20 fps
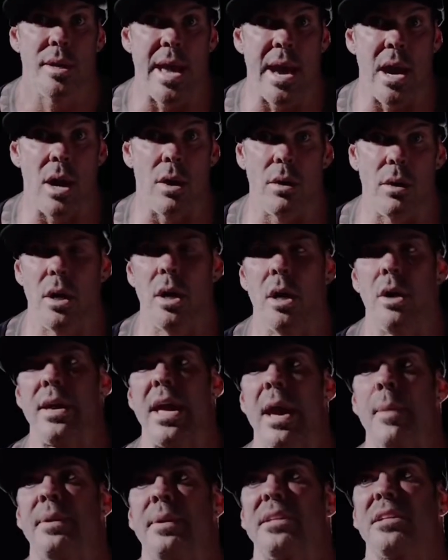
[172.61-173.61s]
Now, oh
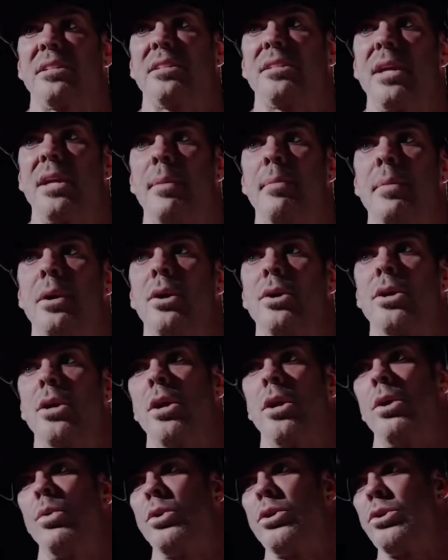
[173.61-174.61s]
yeah, but the step mill, you
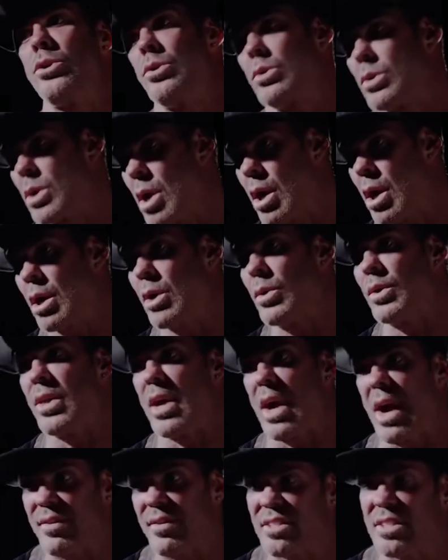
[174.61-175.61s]
know, when you do cardio in
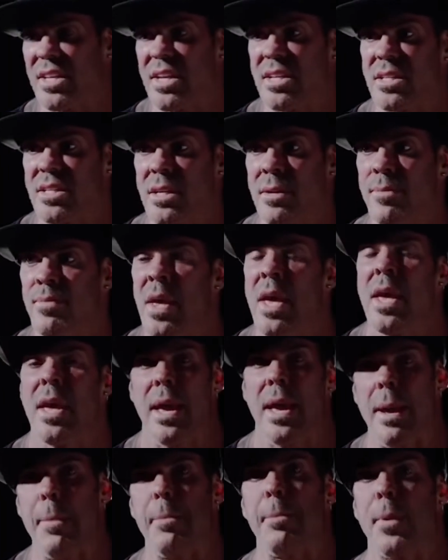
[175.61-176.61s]
the off season,
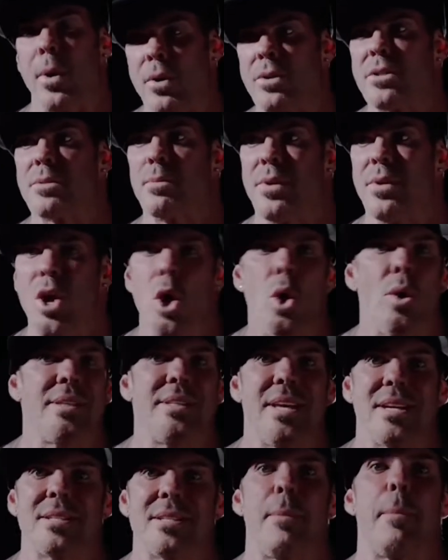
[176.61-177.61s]
it burns. No,
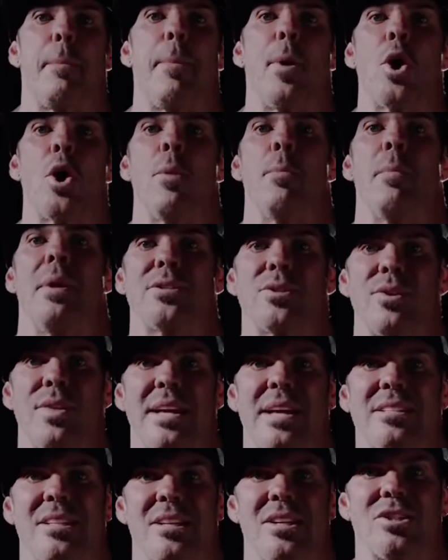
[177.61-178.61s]
it doesn't burn muscle.
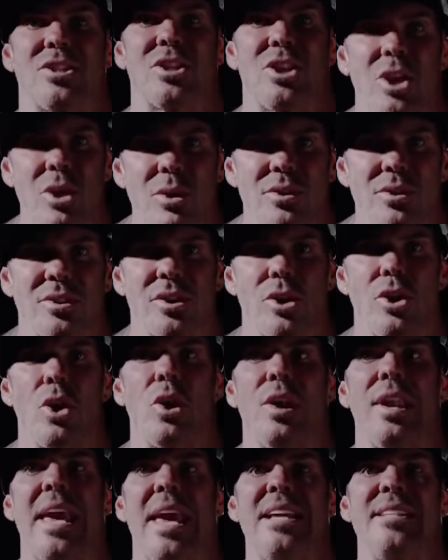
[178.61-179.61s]
That's an excuse so
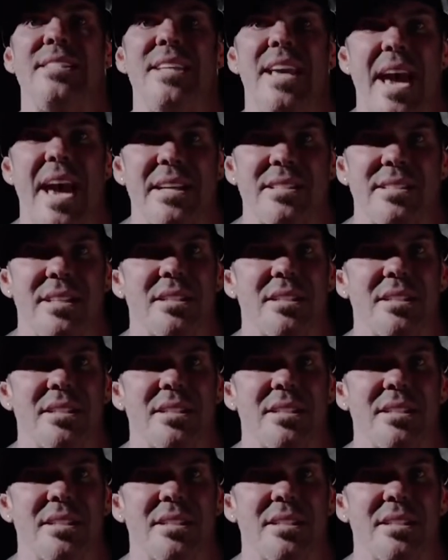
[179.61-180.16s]
your lazy ass